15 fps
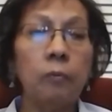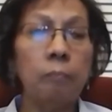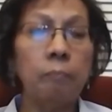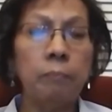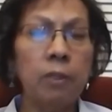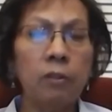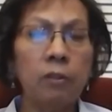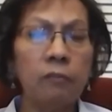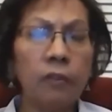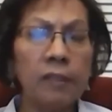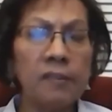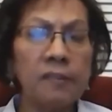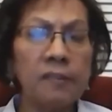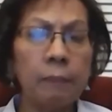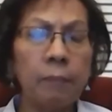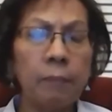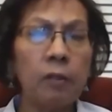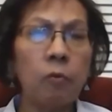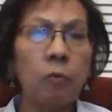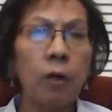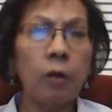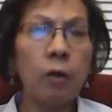Beautiful exhibit
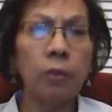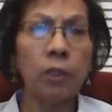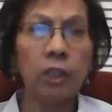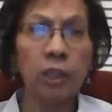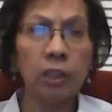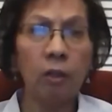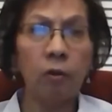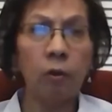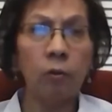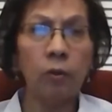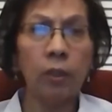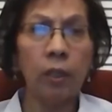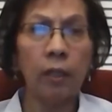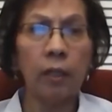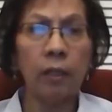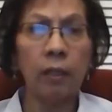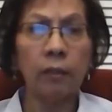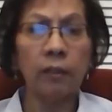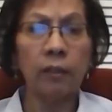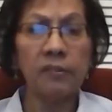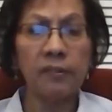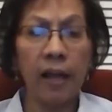where we showed
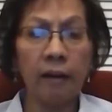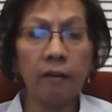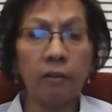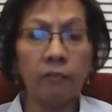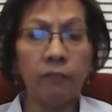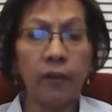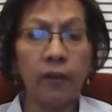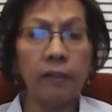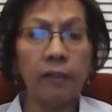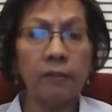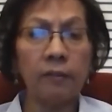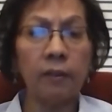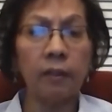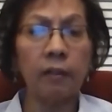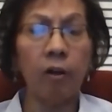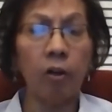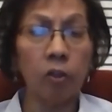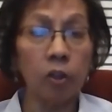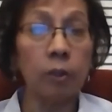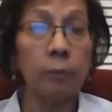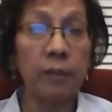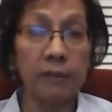the sacrifice, the
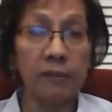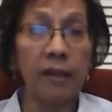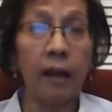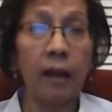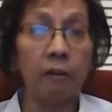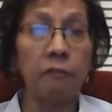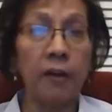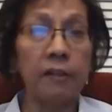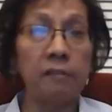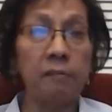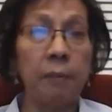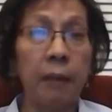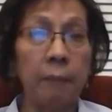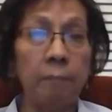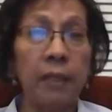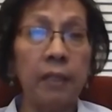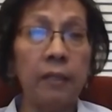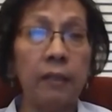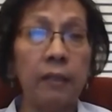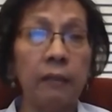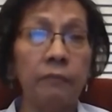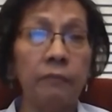ultimate sacrifice by
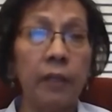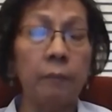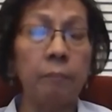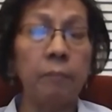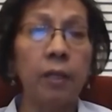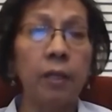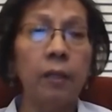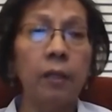many of them